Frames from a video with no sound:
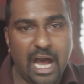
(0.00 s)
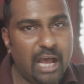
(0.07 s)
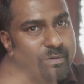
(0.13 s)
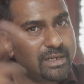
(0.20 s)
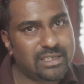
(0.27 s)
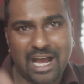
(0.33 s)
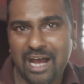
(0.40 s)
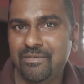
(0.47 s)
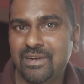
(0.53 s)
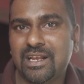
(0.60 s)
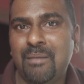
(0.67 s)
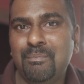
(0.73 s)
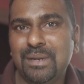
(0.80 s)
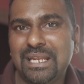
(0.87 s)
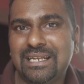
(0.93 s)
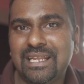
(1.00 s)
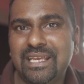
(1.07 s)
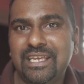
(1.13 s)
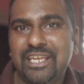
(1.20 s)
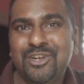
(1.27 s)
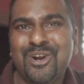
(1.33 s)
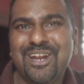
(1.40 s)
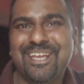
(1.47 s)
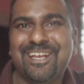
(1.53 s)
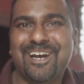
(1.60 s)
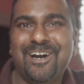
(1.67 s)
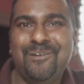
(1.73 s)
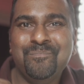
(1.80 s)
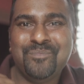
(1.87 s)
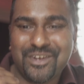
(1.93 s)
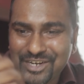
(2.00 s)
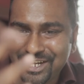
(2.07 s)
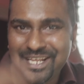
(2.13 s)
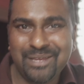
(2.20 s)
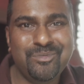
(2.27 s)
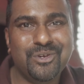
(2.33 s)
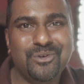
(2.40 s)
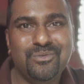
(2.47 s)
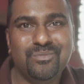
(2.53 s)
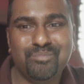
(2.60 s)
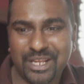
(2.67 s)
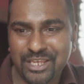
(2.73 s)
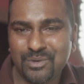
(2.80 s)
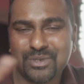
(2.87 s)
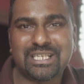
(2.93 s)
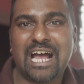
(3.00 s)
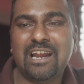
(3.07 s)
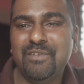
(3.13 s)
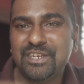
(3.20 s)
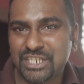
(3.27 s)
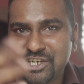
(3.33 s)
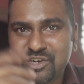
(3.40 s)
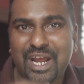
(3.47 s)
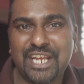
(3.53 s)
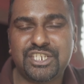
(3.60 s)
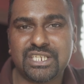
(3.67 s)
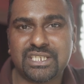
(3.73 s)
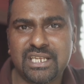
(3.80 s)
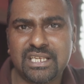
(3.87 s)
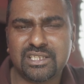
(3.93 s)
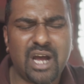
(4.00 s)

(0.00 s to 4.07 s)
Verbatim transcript: I will, I will completely, you know, like uh, redeem you, bring you salvation and righteousness.